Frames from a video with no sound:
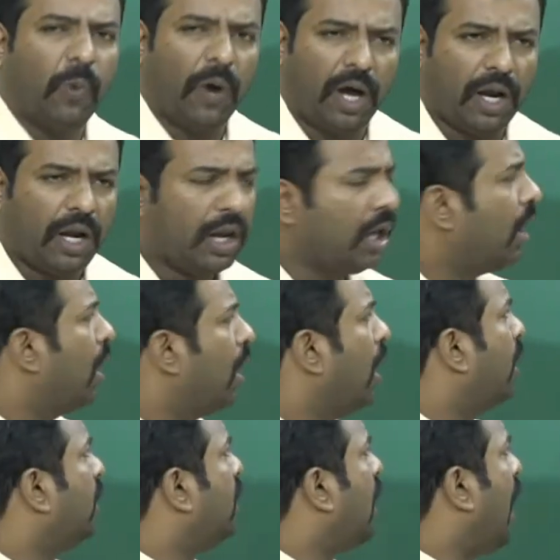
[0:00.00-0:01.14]
1,
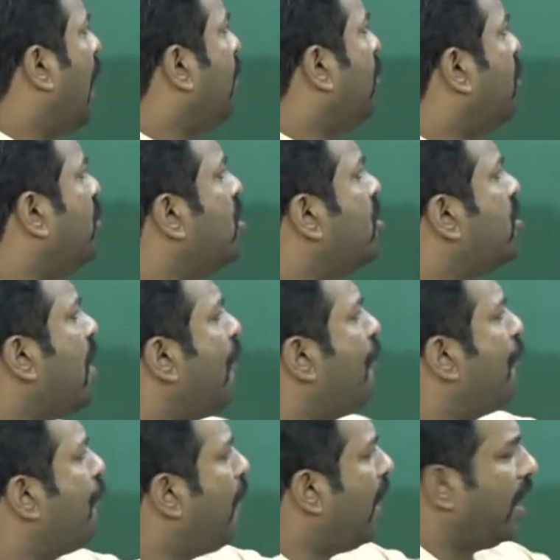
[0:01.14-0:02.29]
I am going to
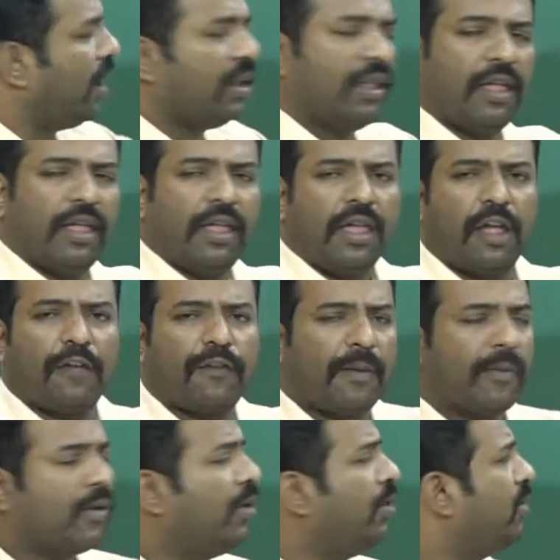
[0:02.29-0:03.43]
have 5. If I
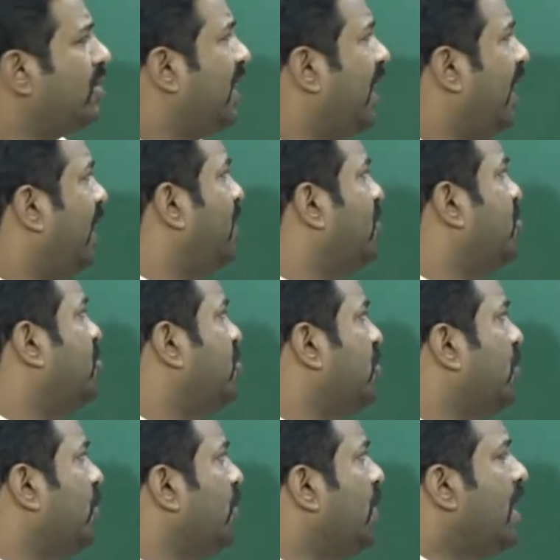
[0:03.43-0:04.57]
am going to say n is
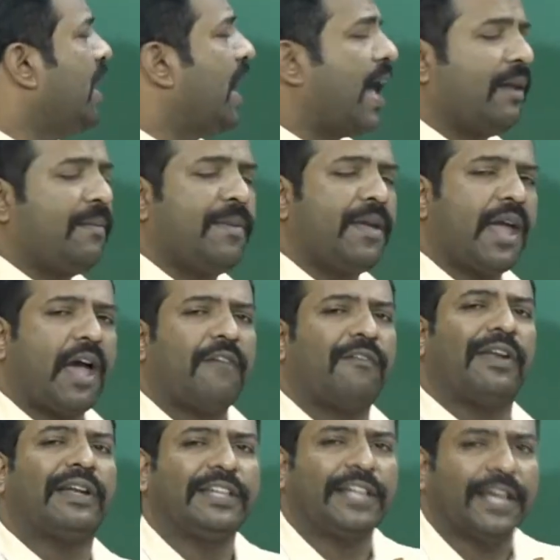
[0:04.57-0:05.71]
2, I will be
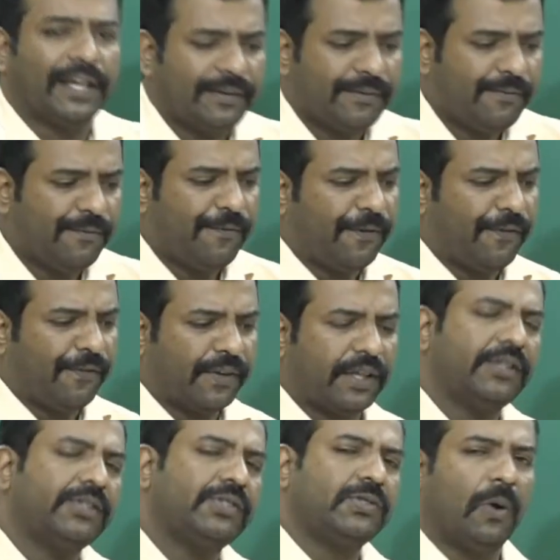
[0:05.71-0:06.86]
having 10,
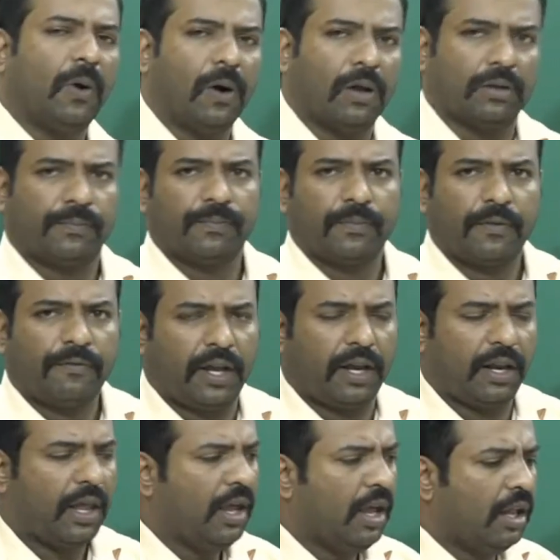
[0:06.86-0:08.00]
15, so on.
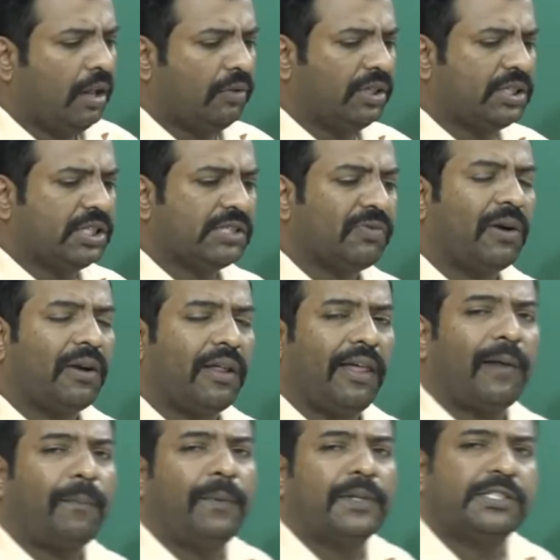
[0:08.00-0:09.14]
Fine. Now this is what
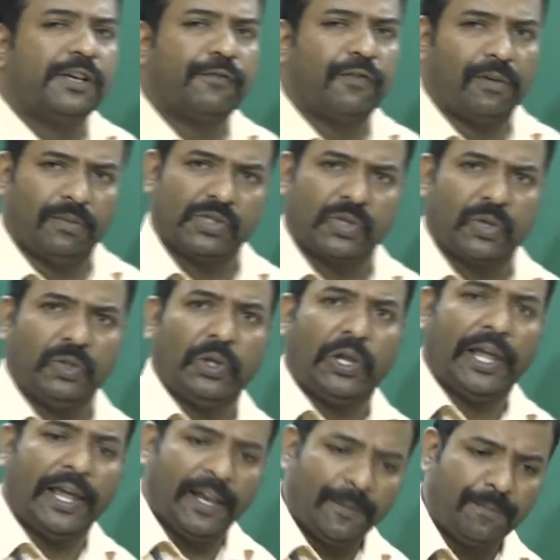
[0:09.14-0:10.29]
explicit form is going to
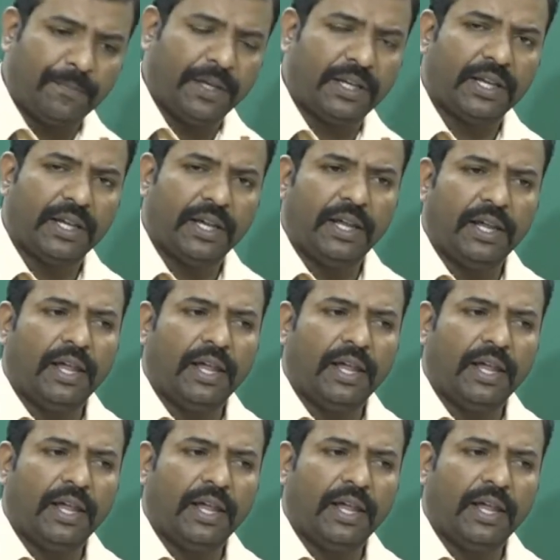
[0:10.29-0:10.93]
help me